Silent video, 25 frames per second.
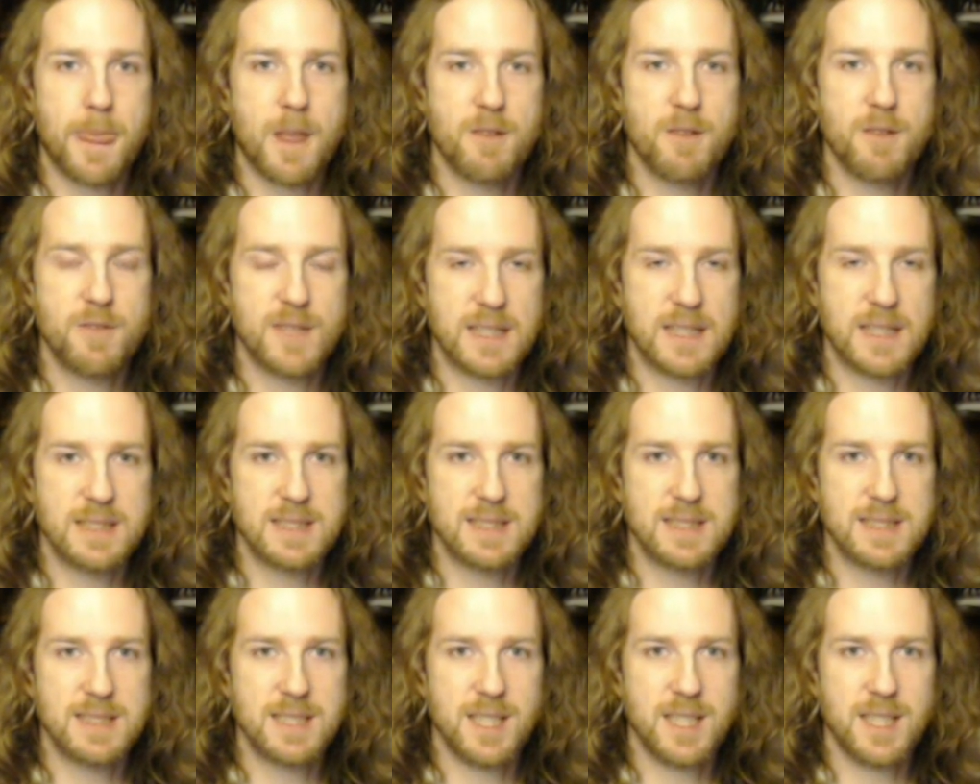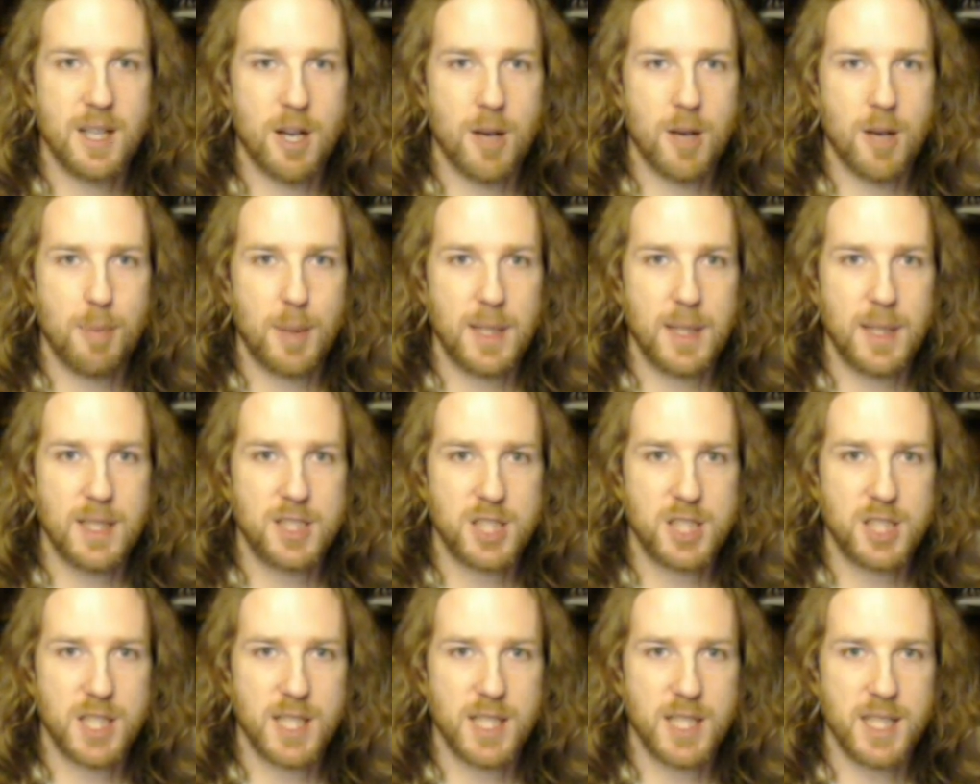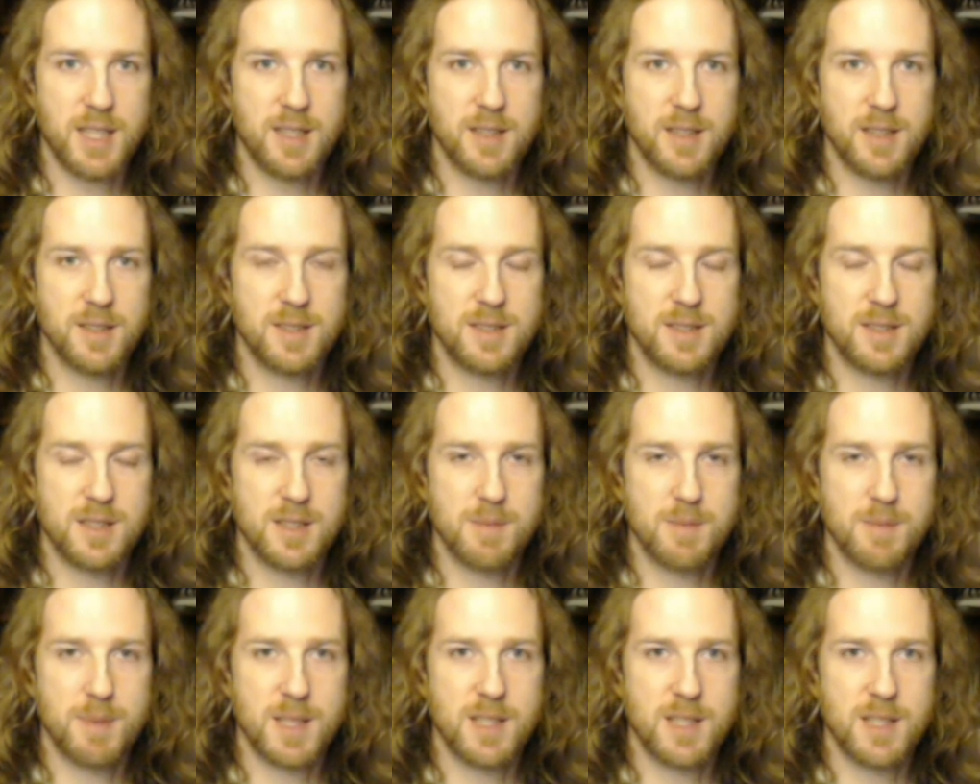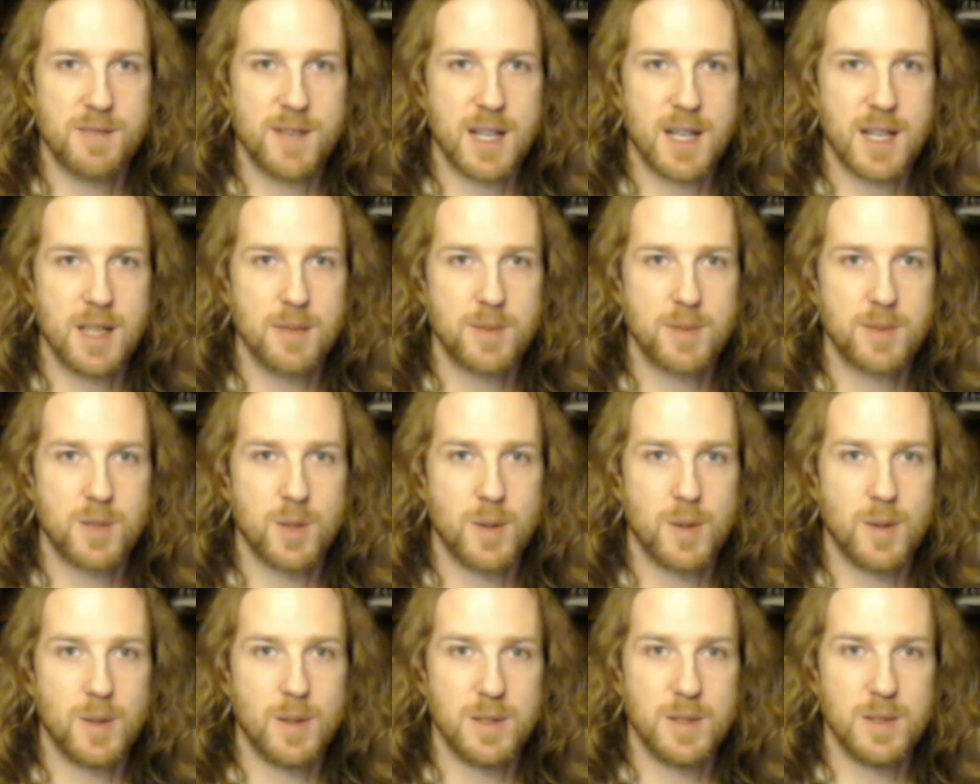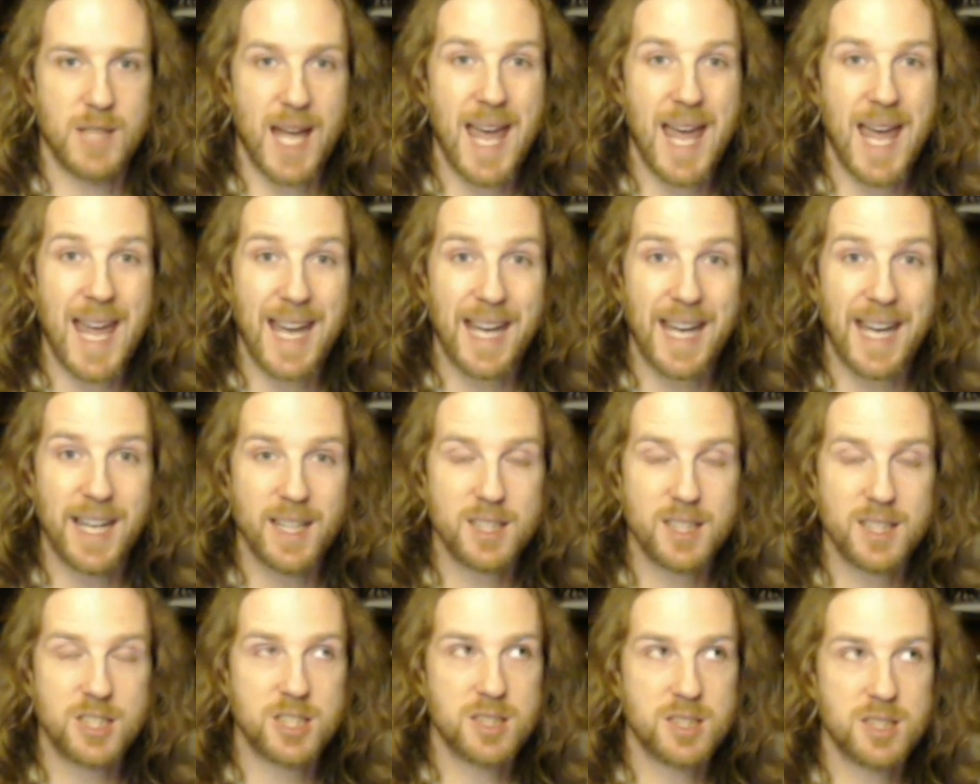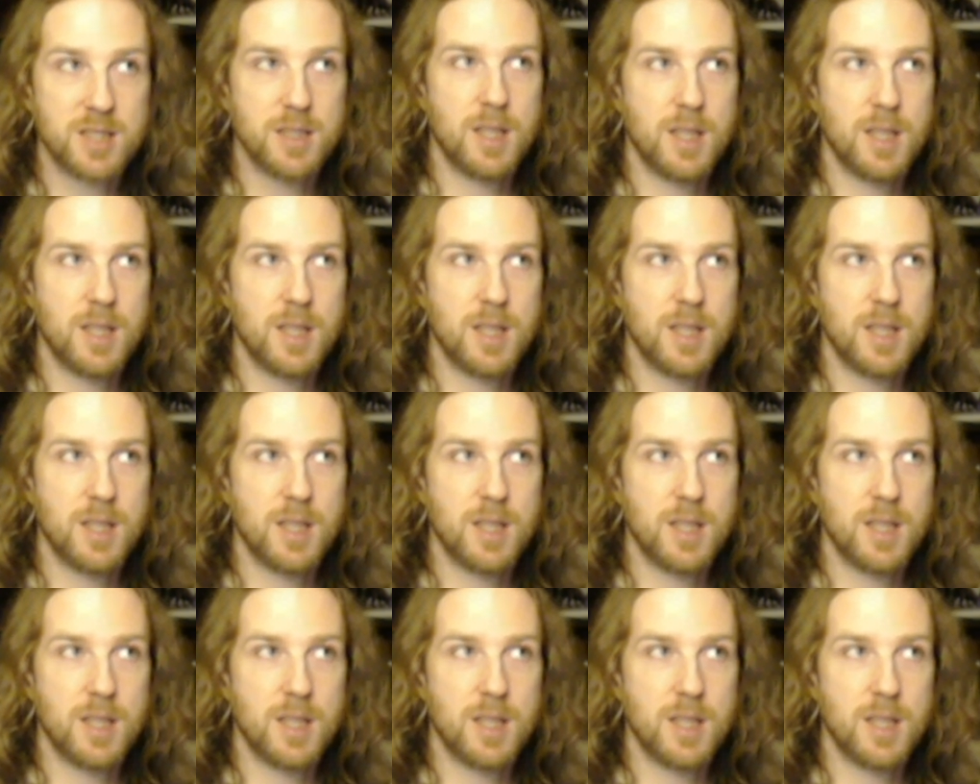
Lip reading: fantasy RPG that's been developed called Age.